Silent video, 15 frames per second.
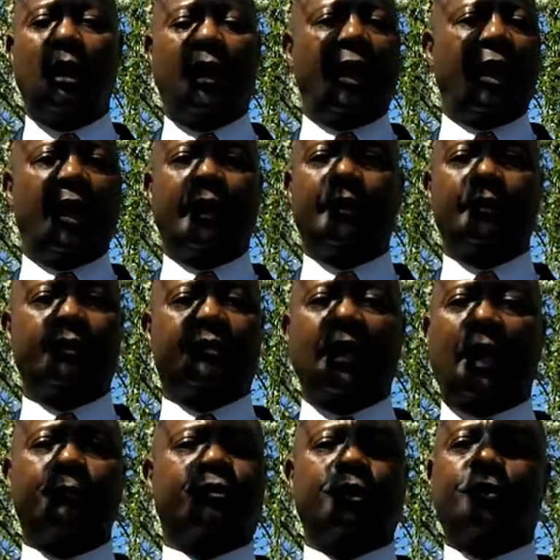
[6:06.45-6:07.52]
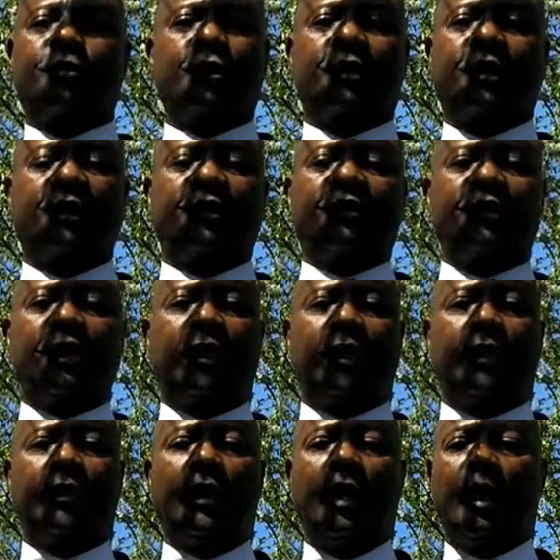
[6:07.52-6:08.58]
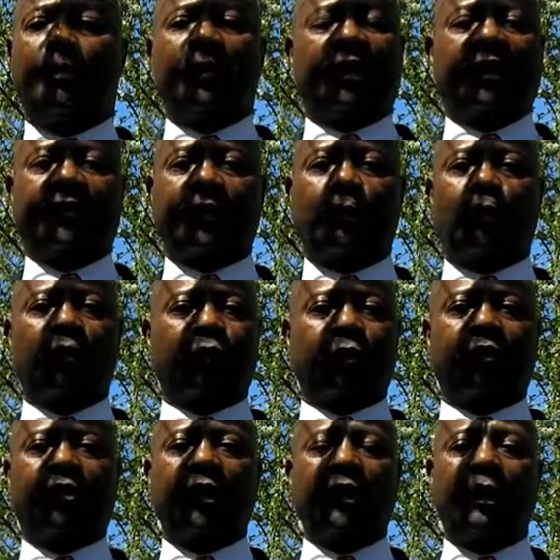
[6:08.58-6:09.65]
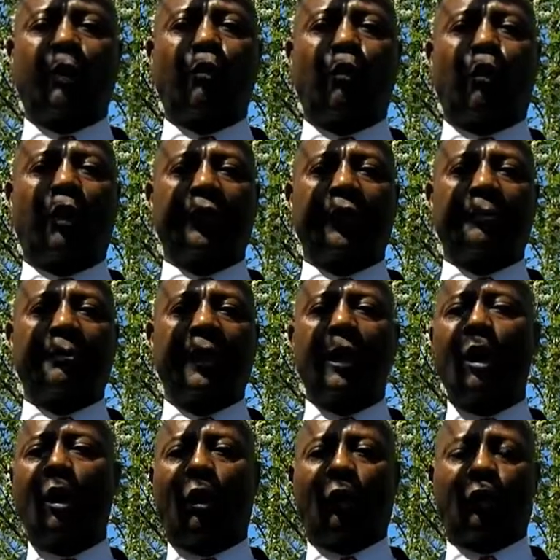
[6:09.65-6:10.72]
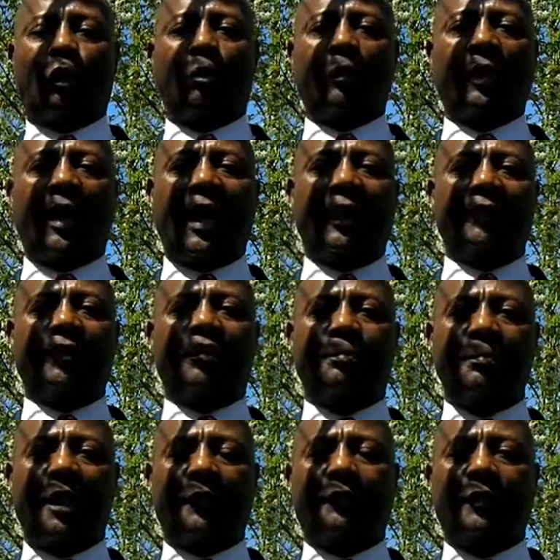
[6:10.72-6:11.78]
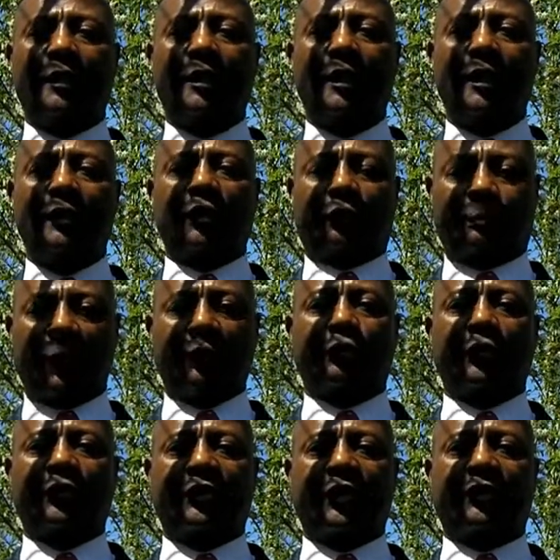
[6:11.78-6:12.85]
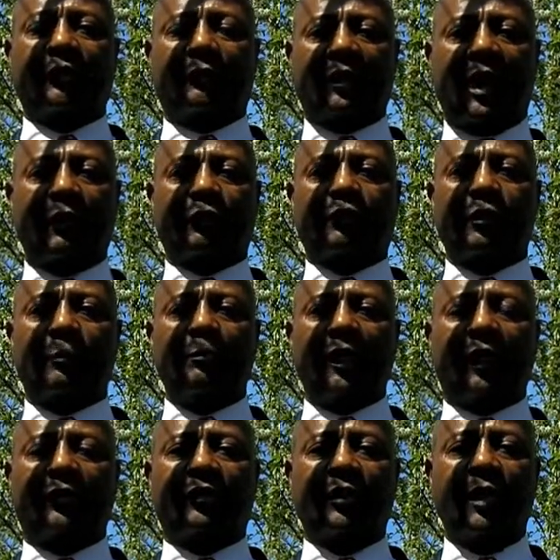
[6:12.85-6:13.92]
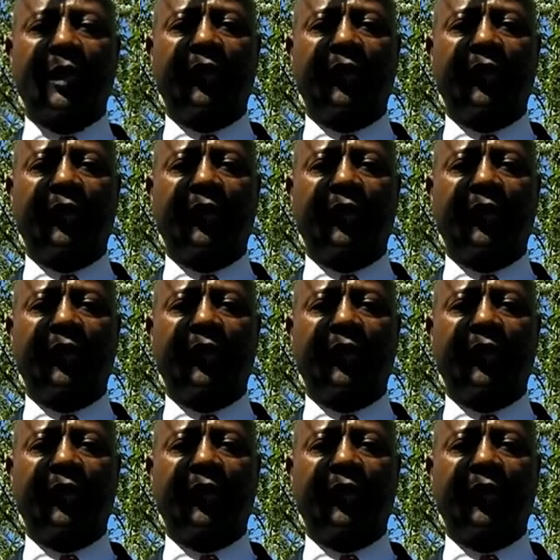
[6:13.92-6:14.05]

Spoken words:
and Thompson should concede, because it was Rashida who ordered me, along with Ida Smith, the special assistant of Congressman Meeks.